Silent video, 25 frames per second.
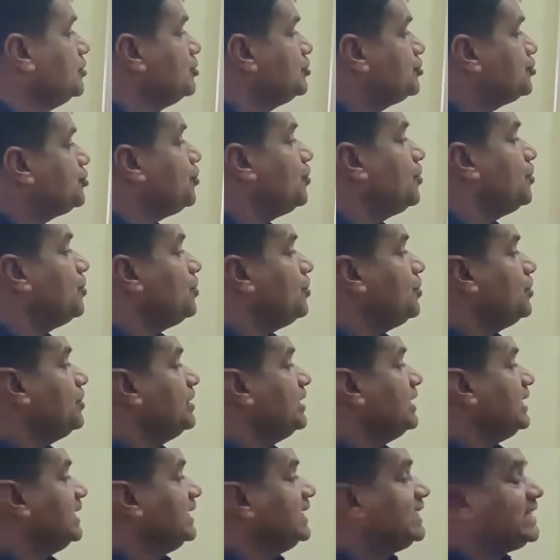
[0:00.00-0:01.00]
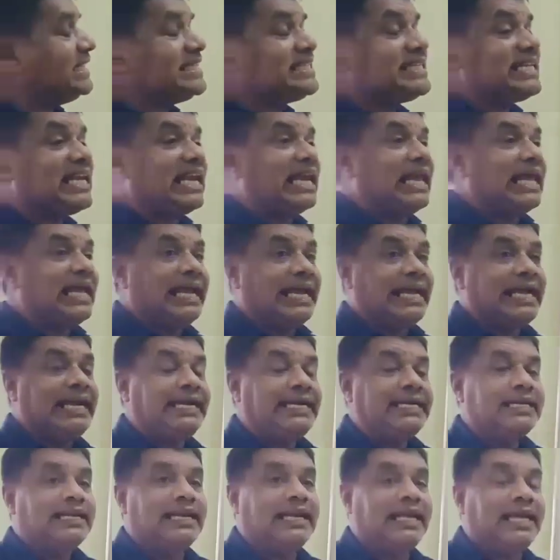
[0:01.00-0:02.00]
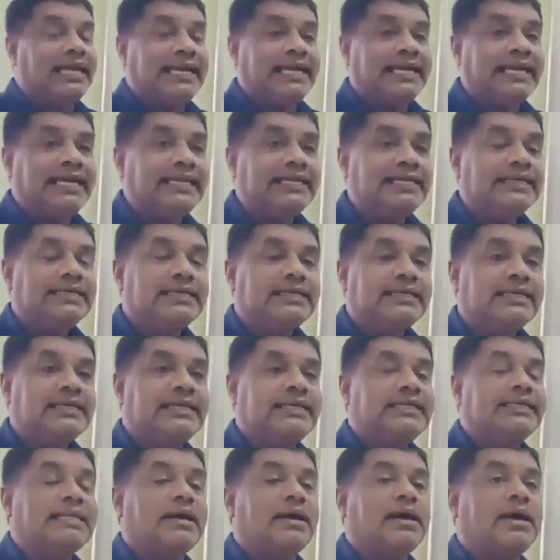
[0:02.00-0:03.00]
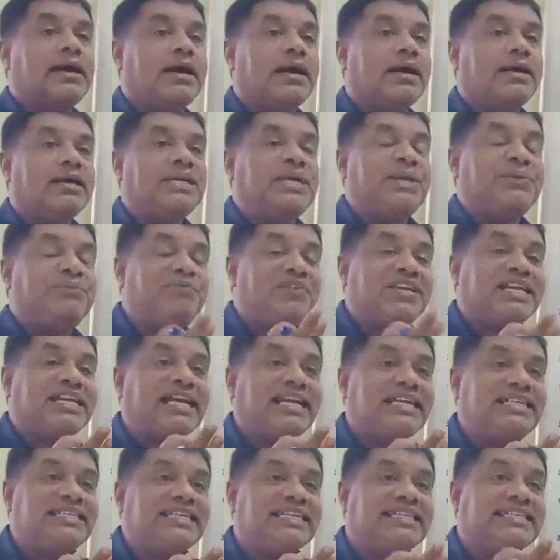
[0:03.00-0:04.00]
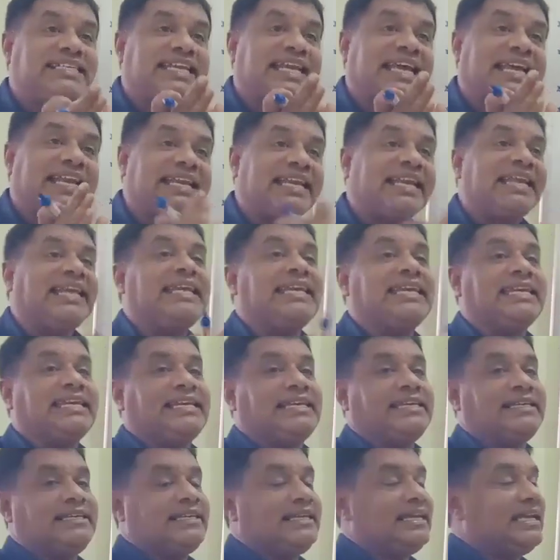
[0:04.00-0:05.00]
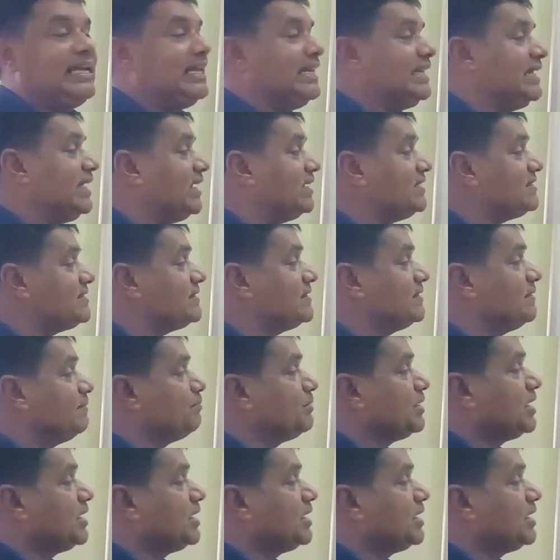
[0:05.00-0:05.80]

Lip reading: So it is laid in the difficult terrain area.